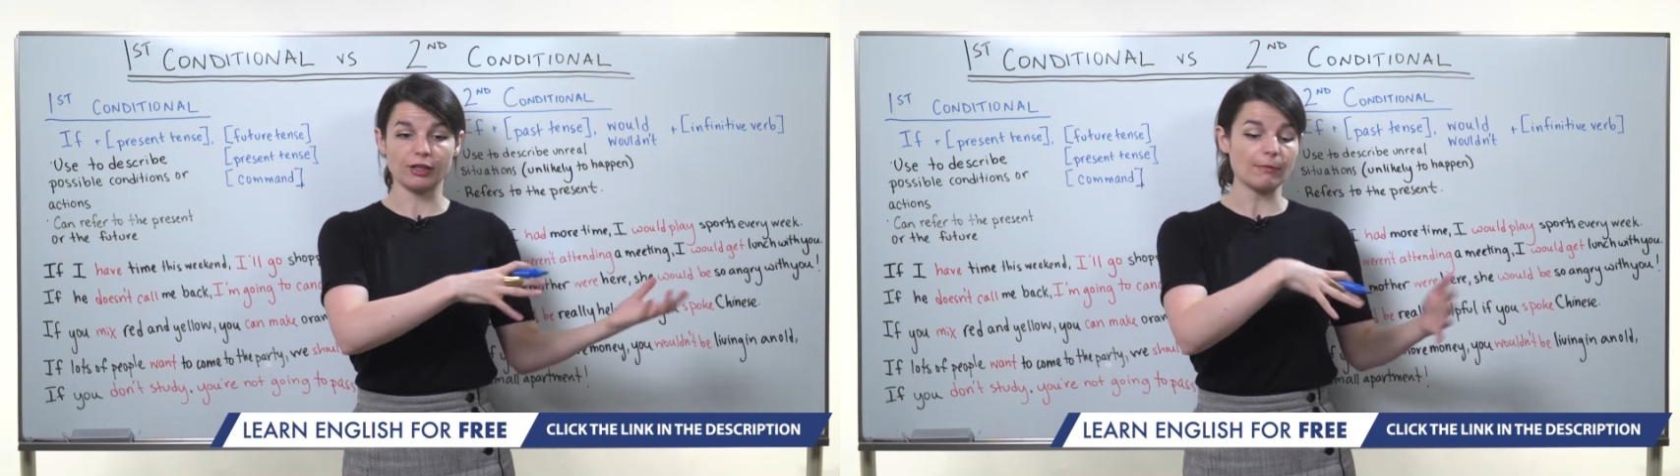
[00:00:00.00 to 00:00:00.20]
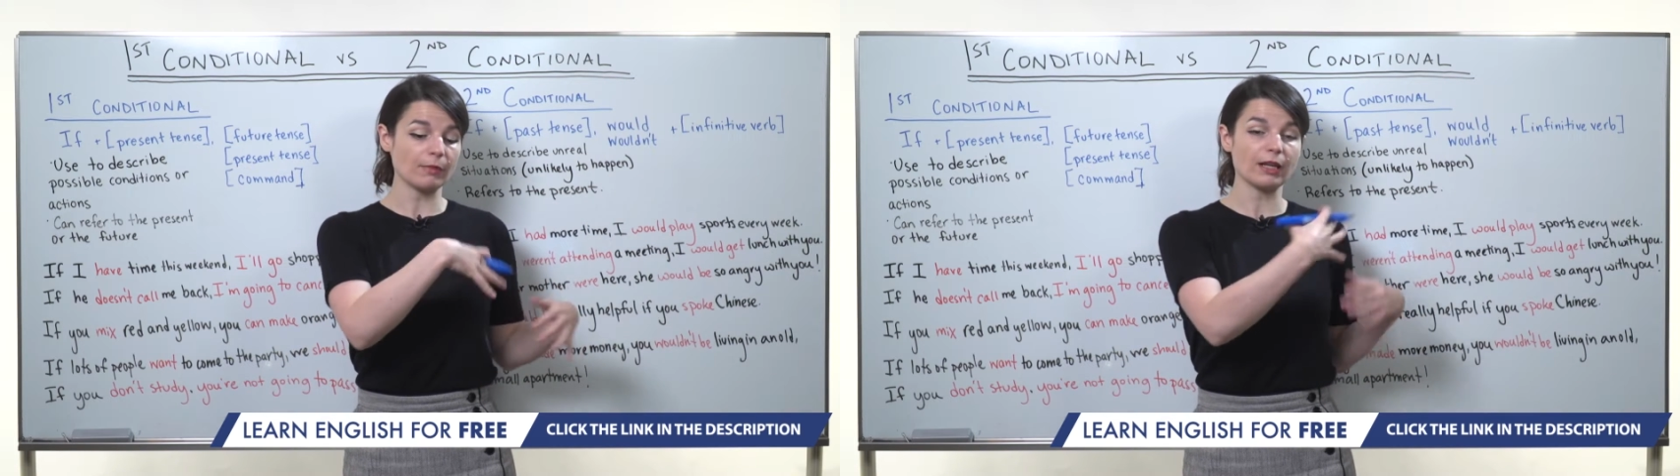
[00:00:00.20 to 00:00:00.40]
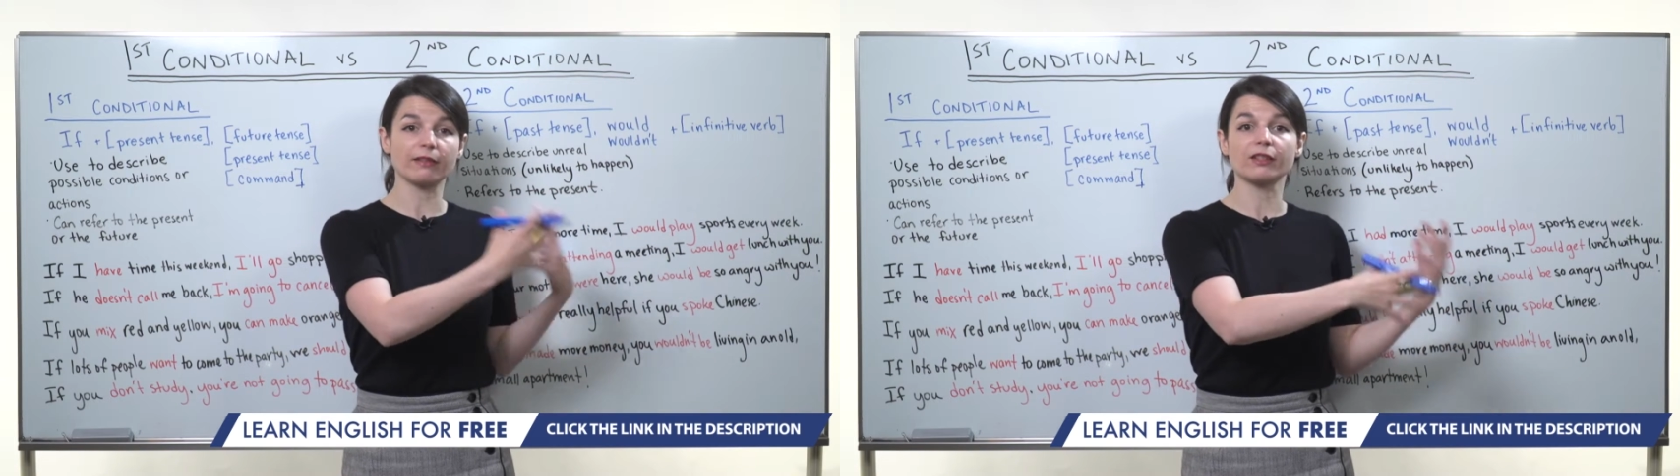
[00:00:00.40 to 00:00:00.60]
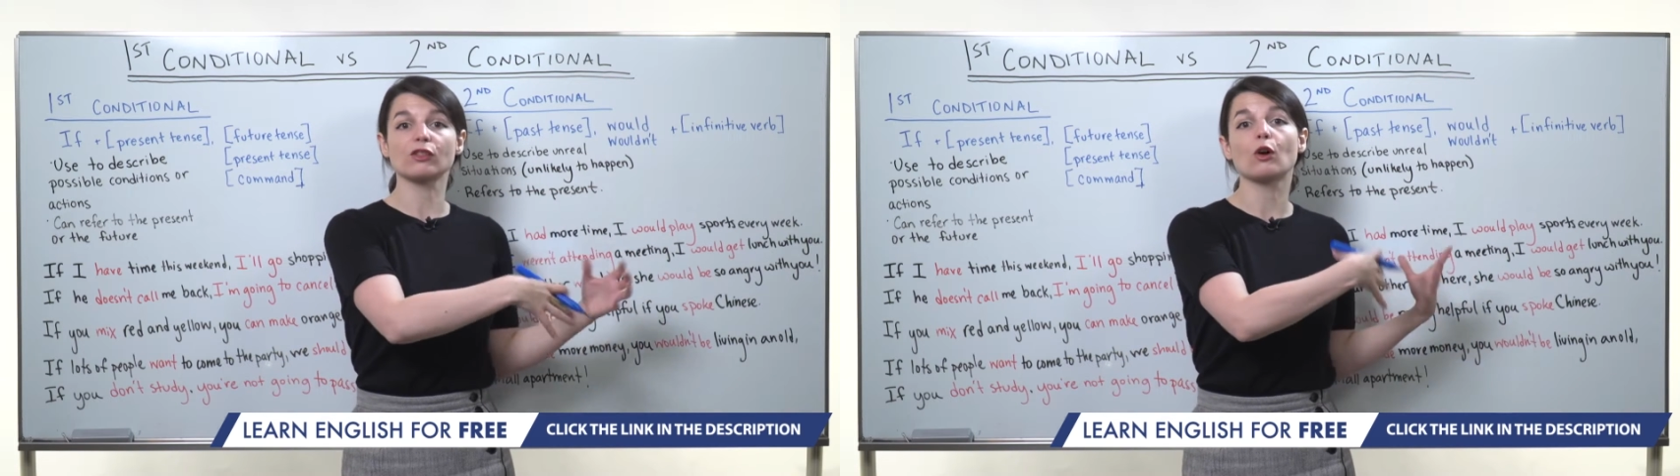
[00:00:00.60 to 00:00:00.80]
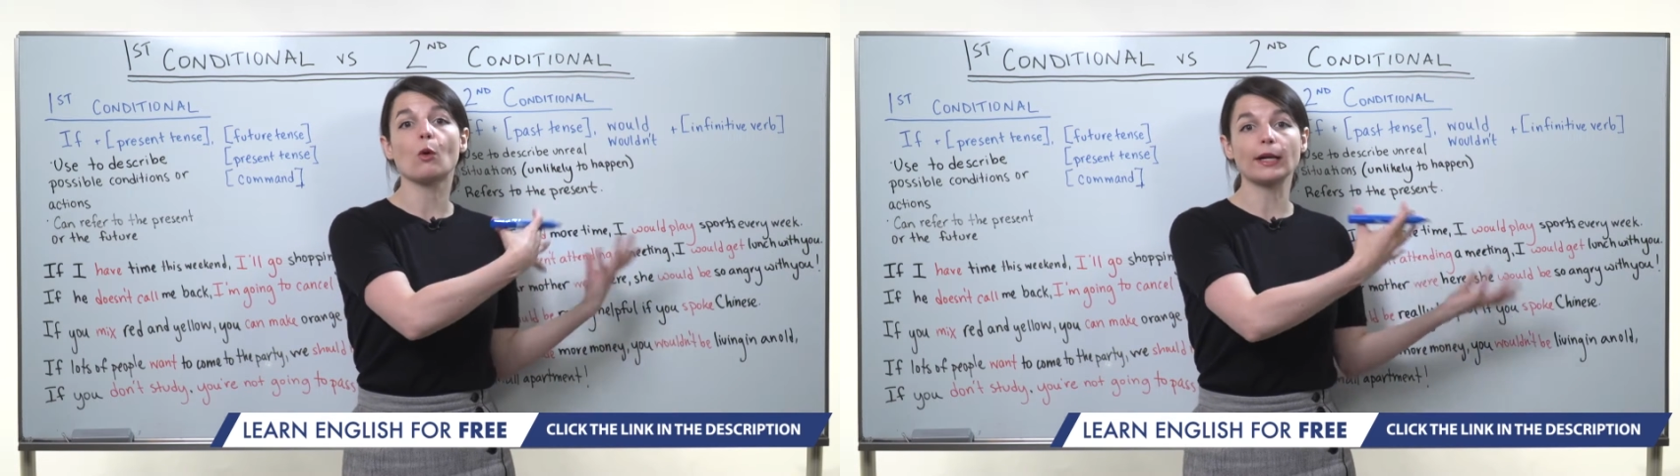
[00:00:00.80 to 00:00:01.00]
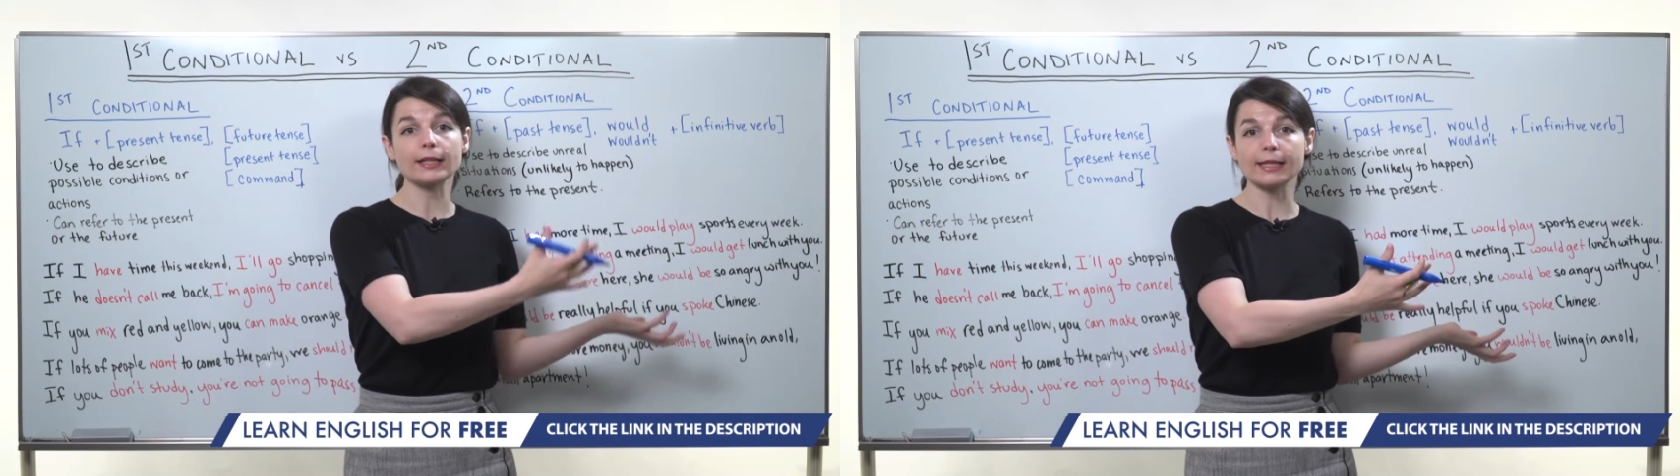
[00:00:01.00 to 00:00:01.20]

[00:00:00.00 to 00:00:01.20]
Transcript: something that's going